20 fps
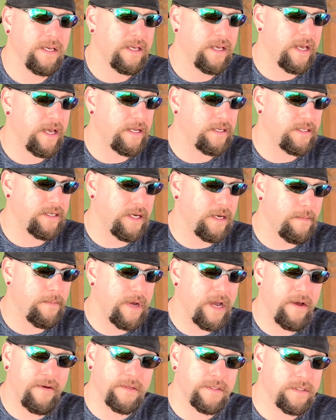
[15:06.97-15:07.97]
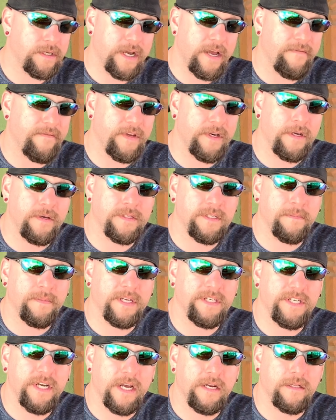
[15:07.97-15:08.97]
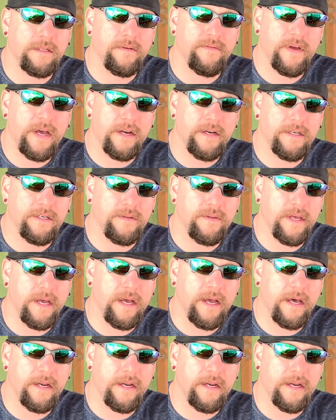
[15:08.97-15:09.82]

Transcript: And um, I also got videos on my channel of how to do that,